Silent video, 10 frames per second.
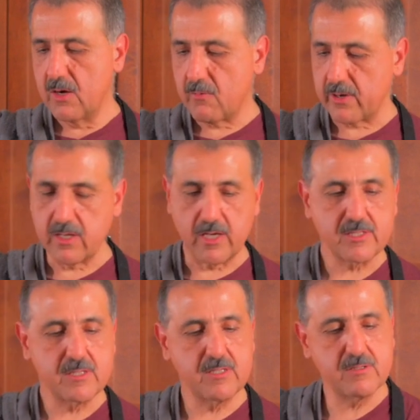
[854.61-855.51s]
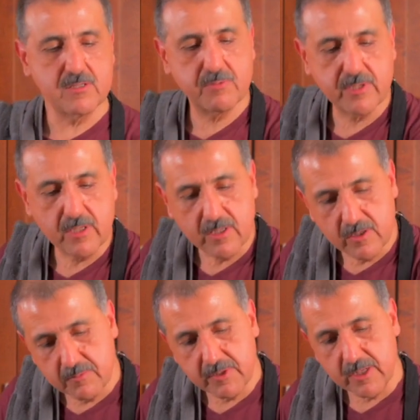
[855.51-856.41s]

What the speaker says: What I like to do is put a little bit